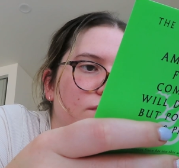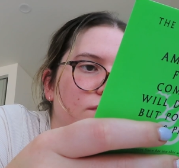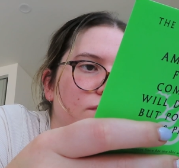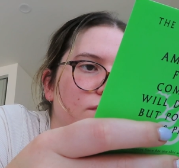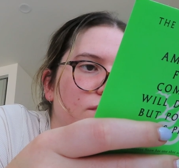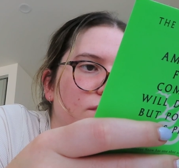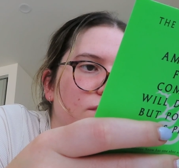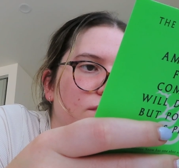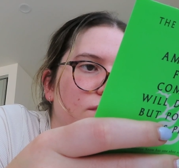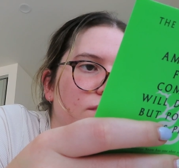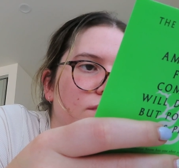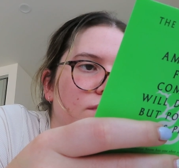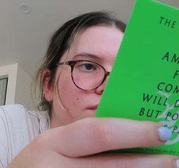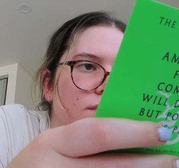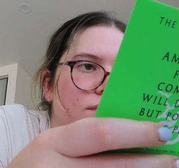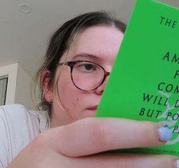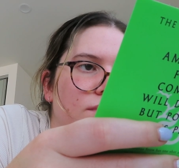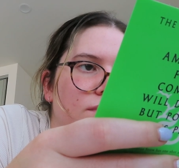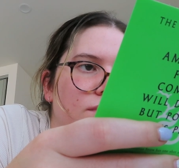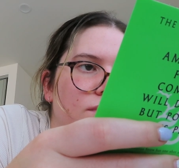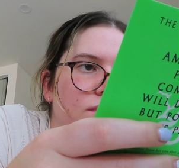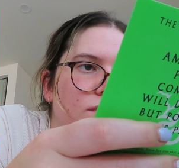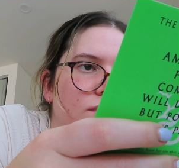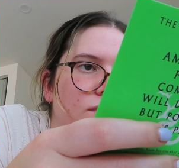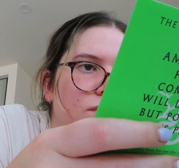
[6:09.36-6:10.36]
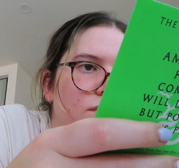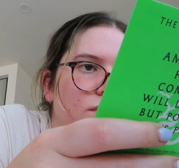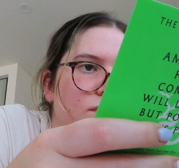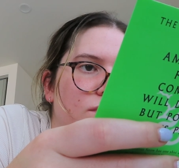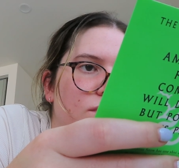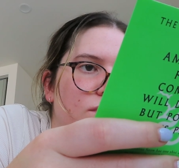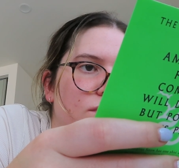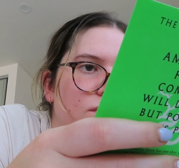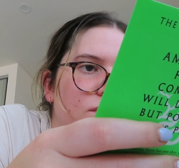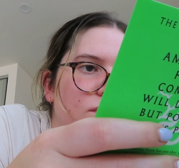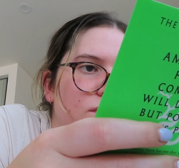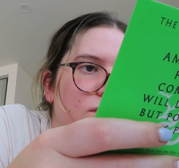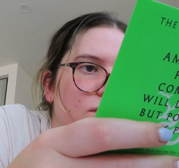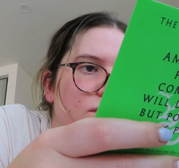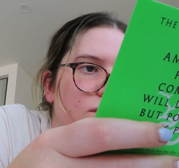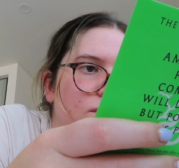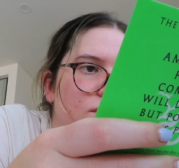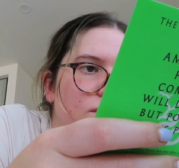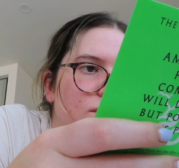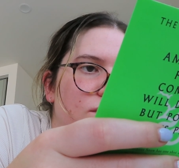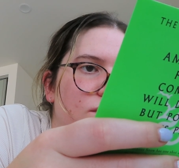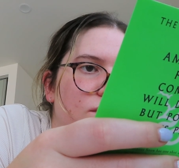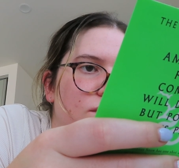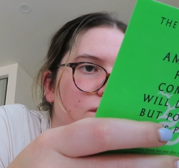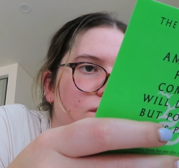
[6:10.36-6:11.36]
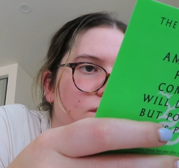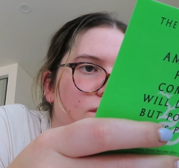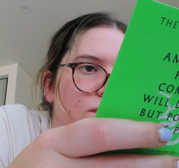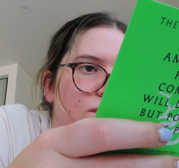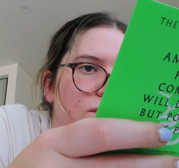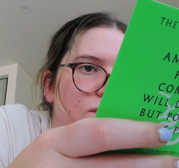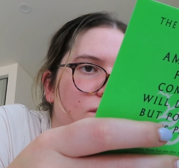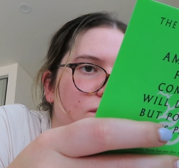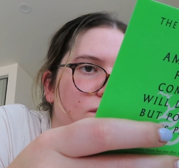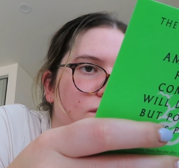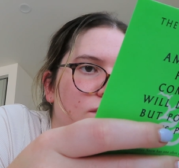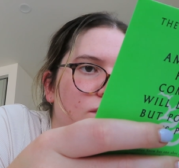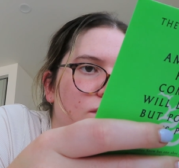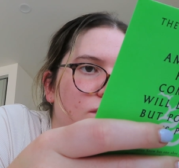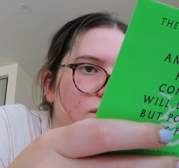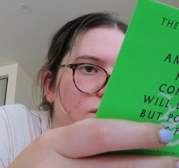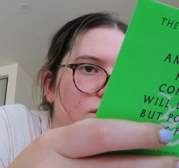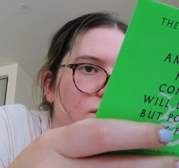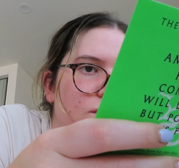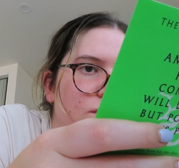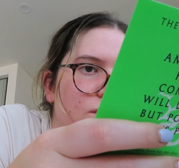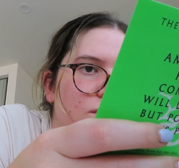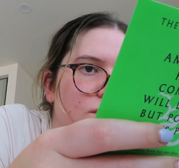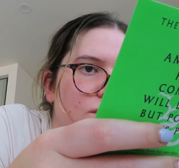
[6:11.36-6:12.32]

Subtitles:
[no speech]